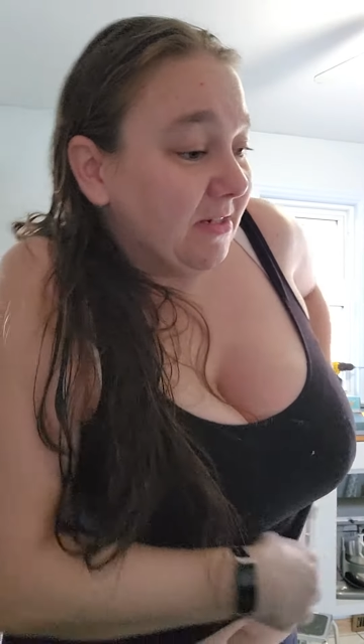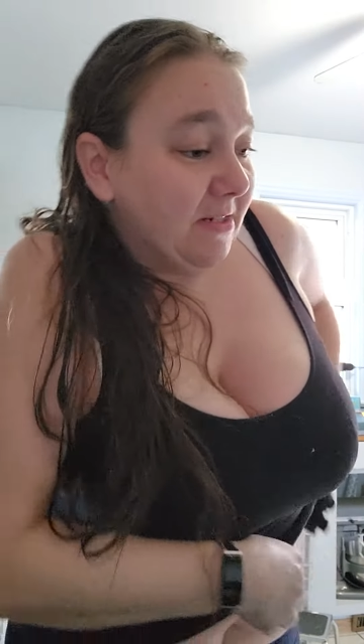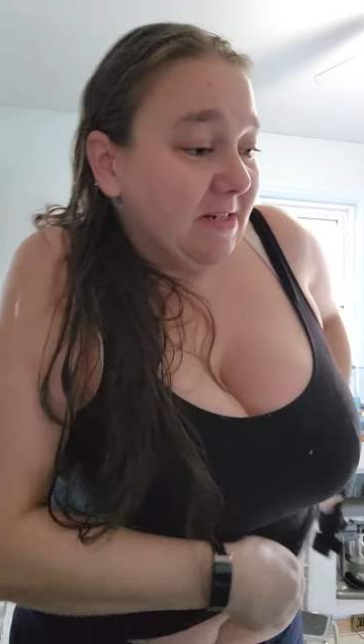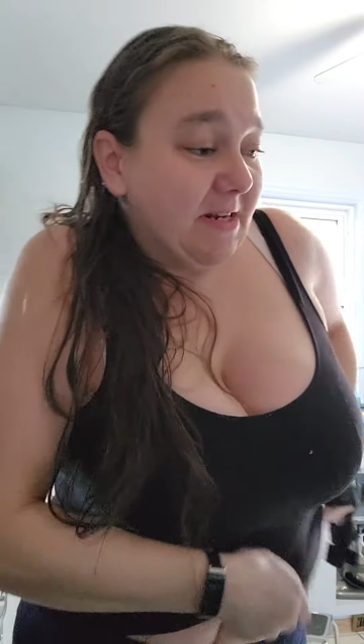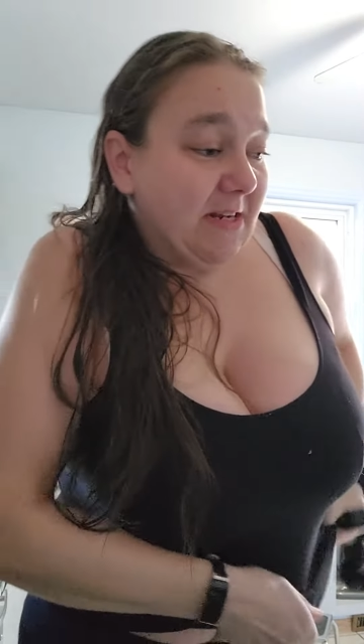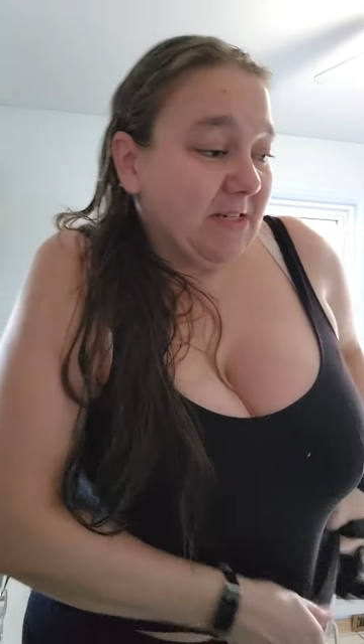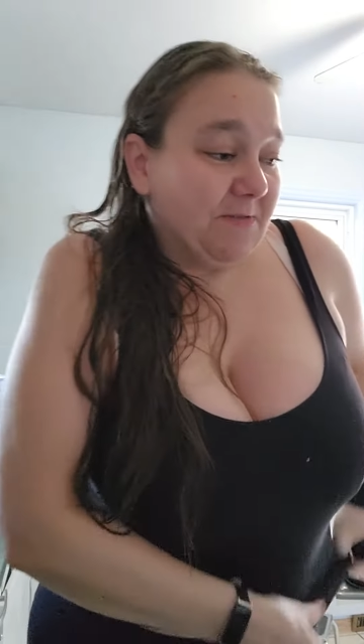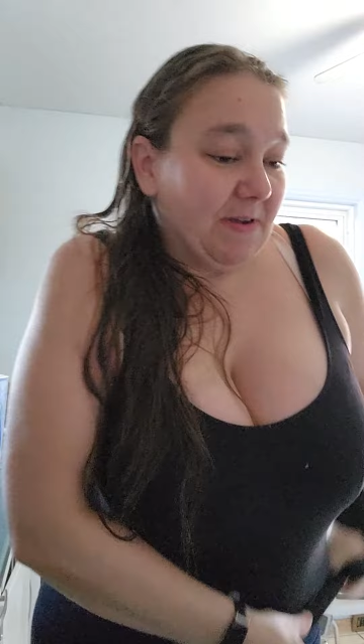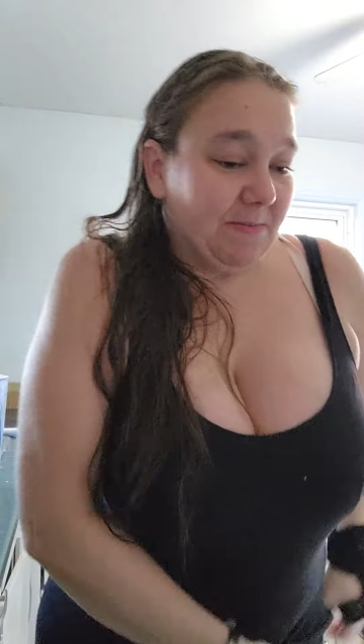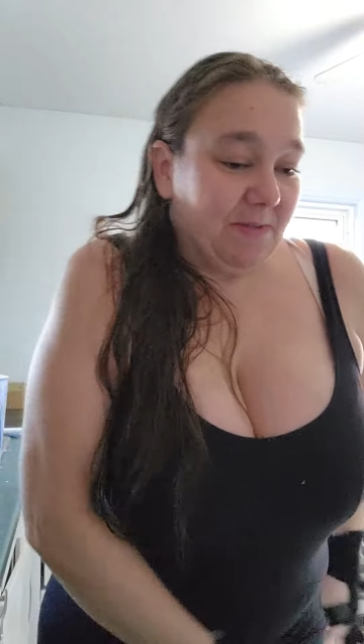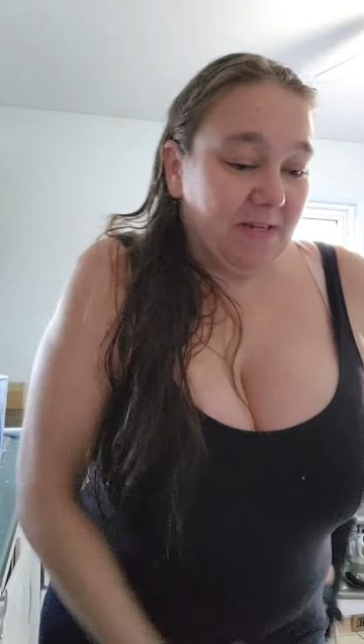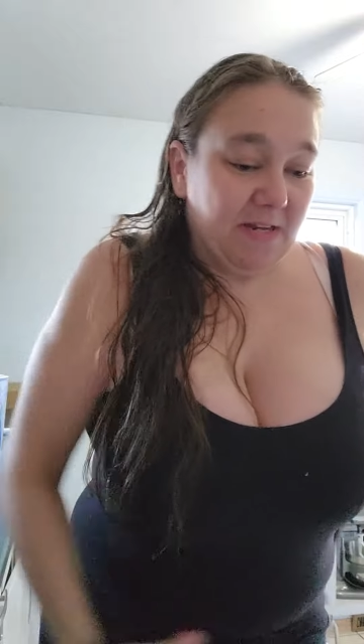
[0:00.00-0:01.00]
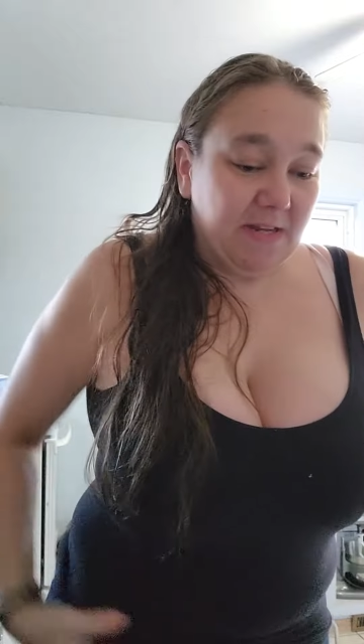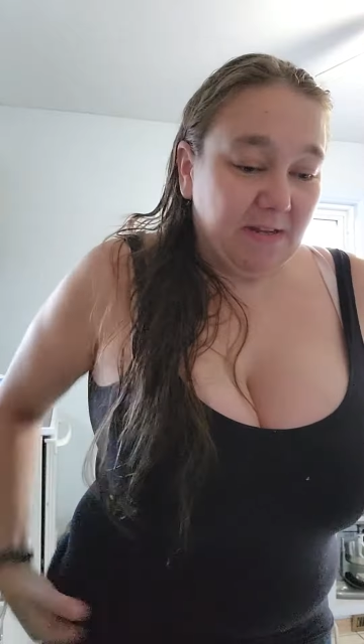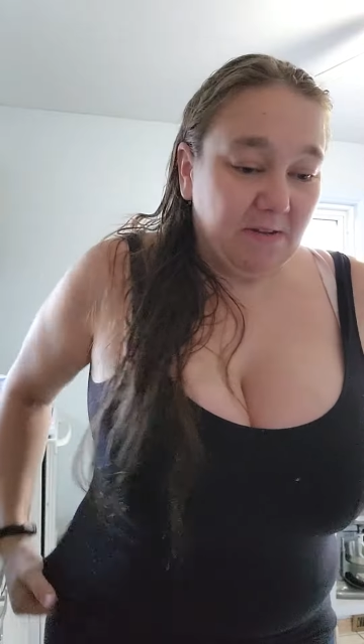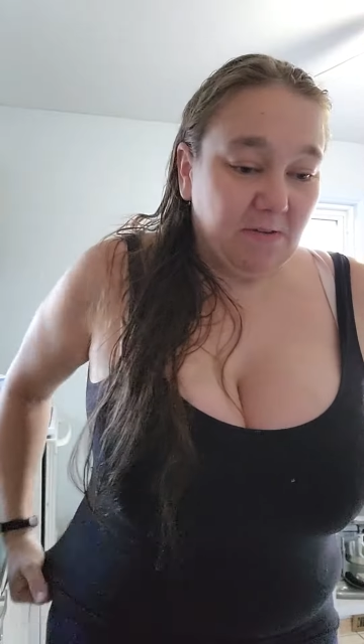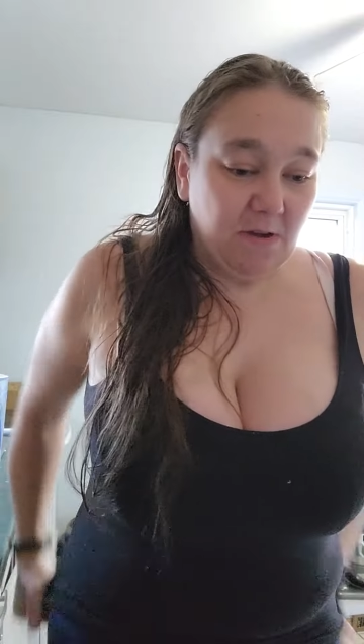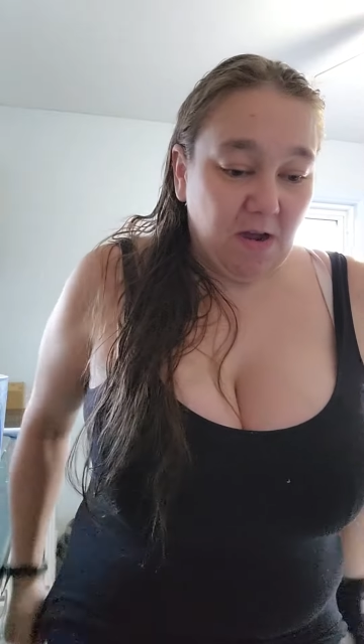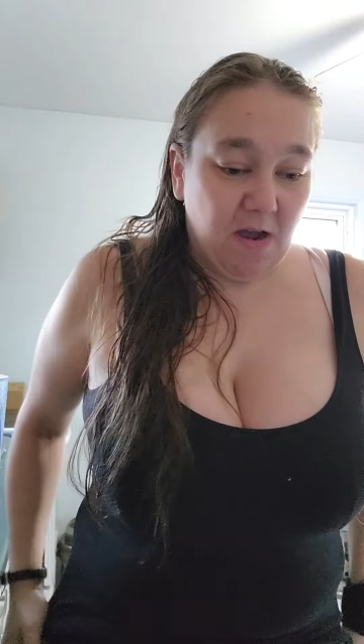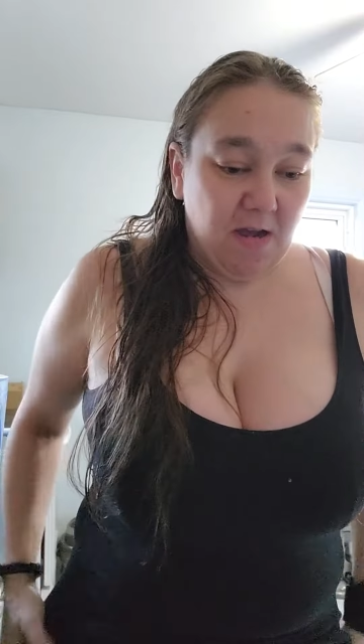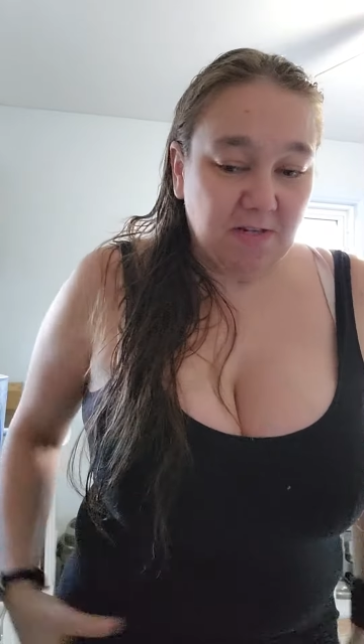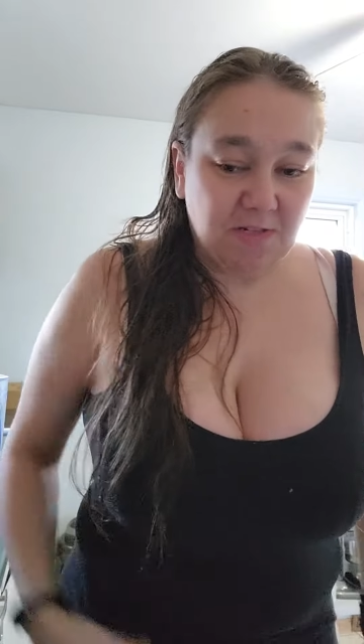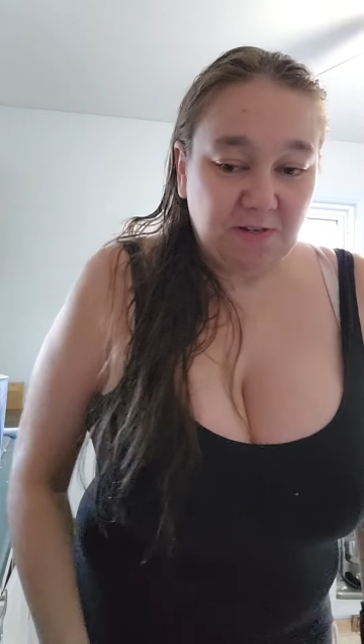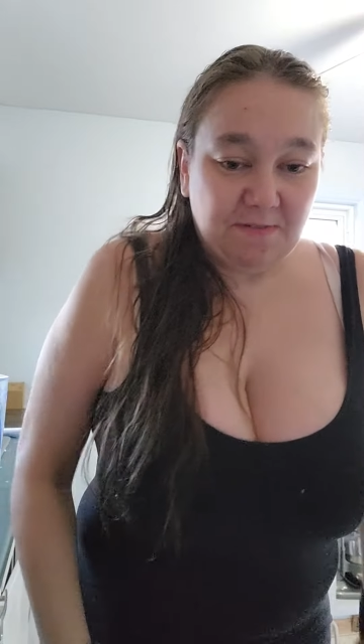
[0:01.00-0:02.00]
today's family day.
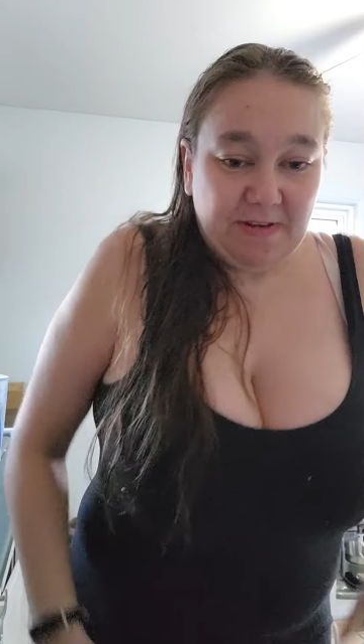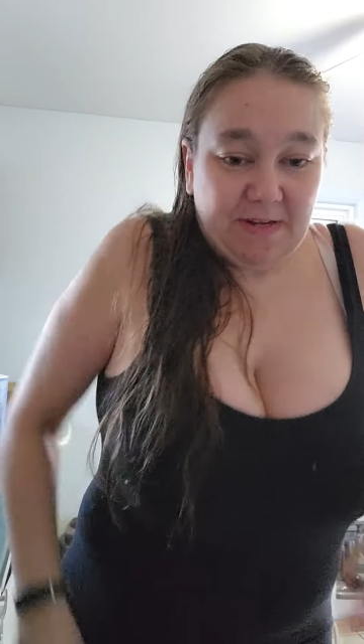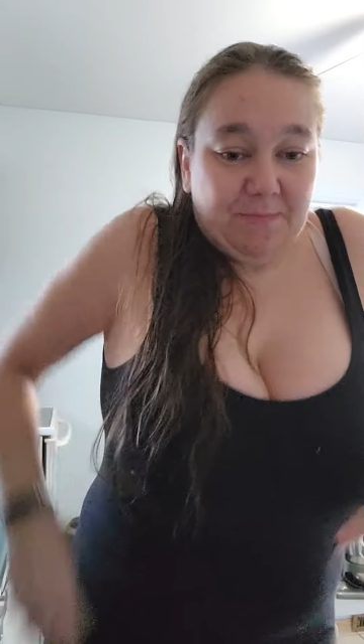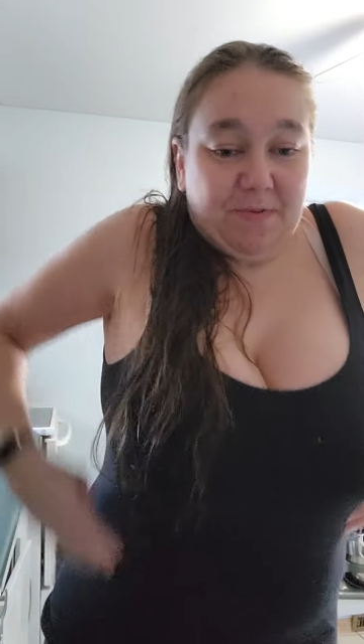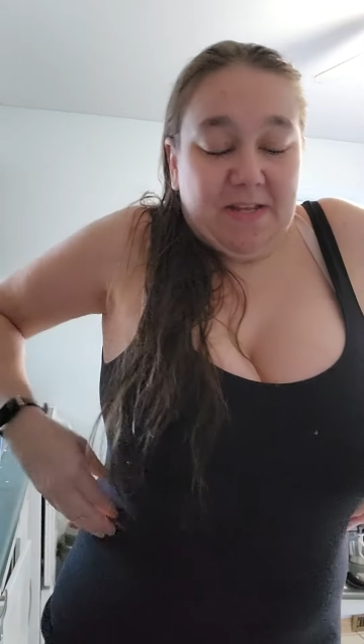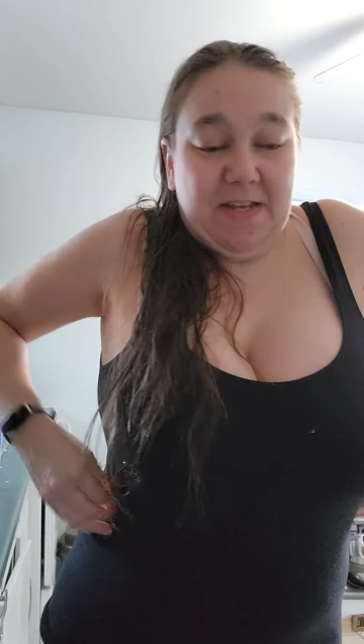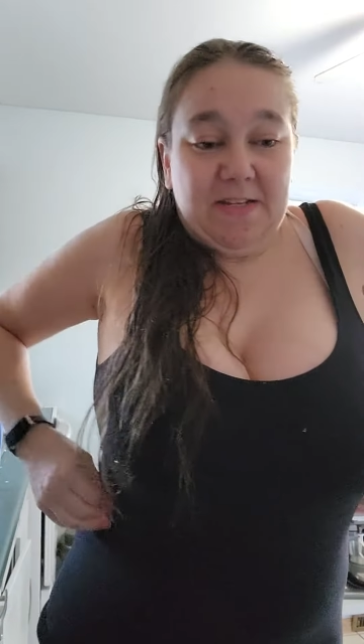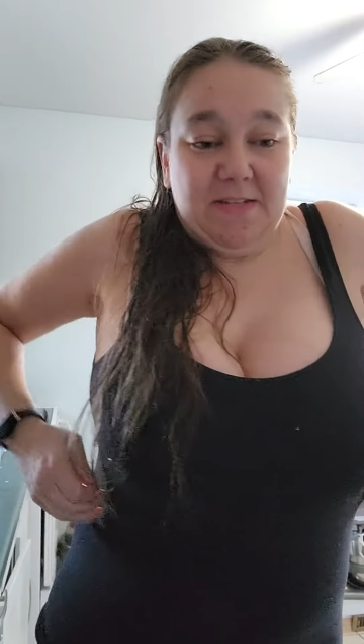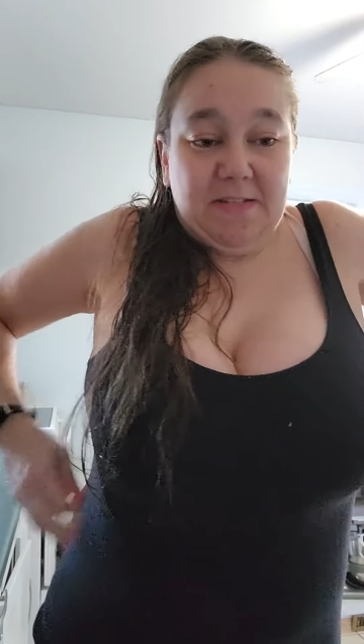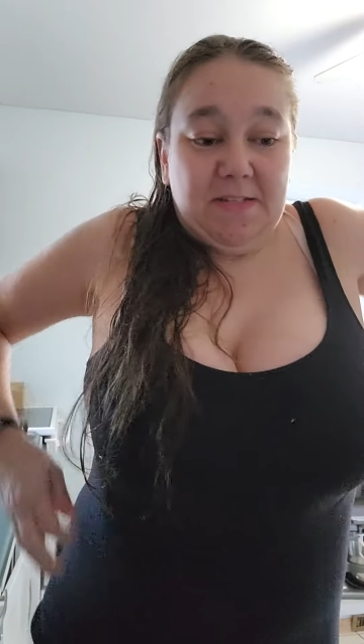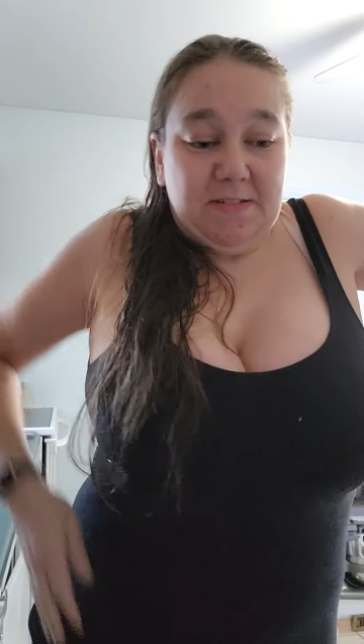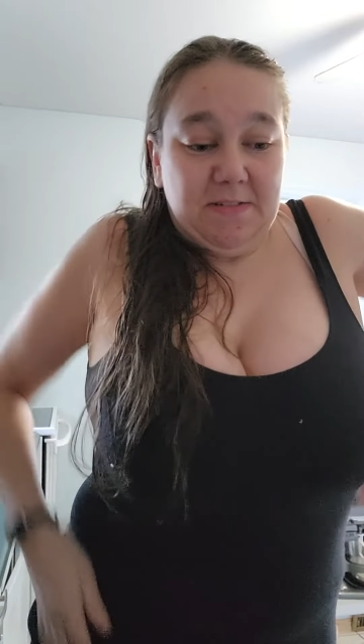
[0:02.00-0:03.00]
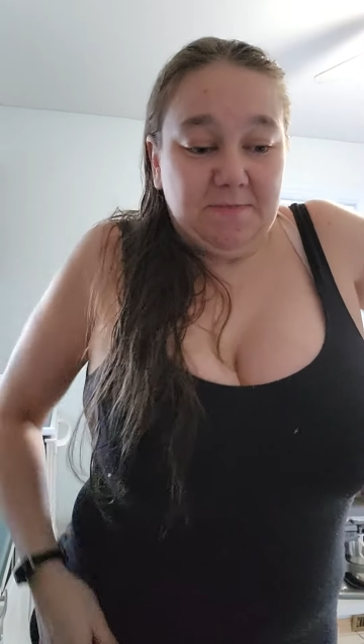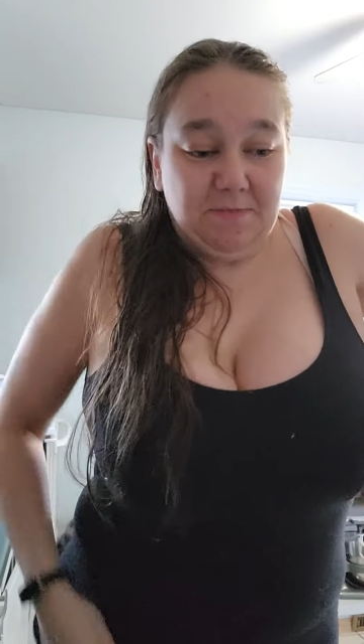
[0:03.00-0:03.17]
Uh, do you have any plans